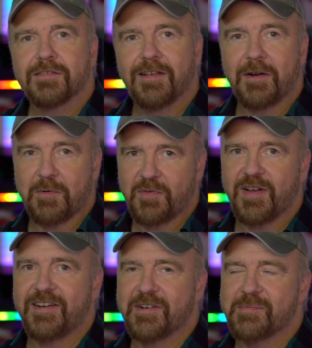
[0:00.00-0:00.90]
And we'll
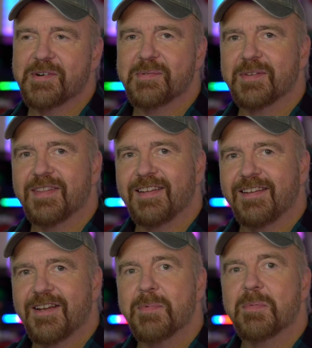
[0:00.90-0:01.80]
find out more about the
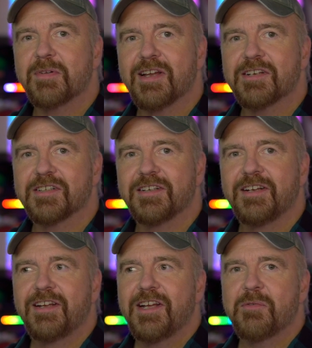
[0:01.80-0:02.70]
copy protection
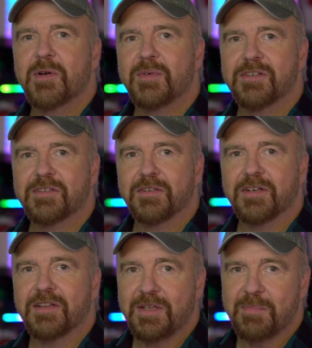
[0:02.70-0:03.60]
when we start to look
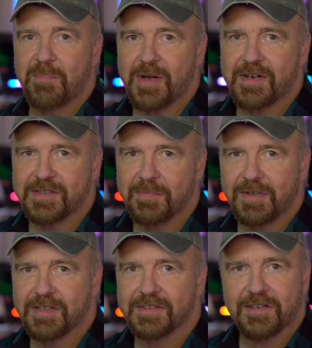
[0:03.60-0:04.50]
at the bugs,
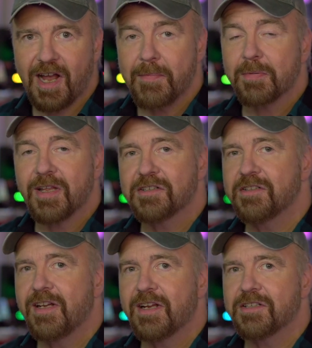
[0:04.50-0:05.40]
because the copy protection
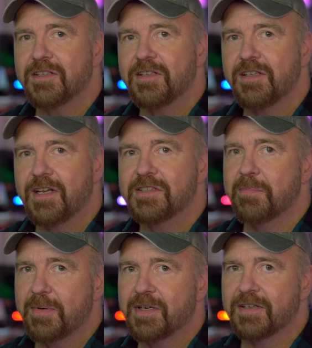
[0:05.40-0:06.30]
actually has a
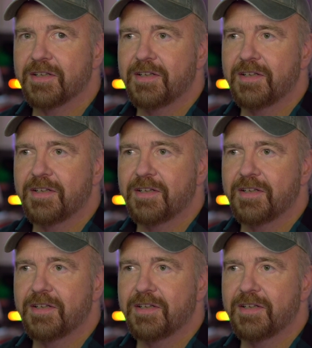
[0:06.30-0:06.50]
bug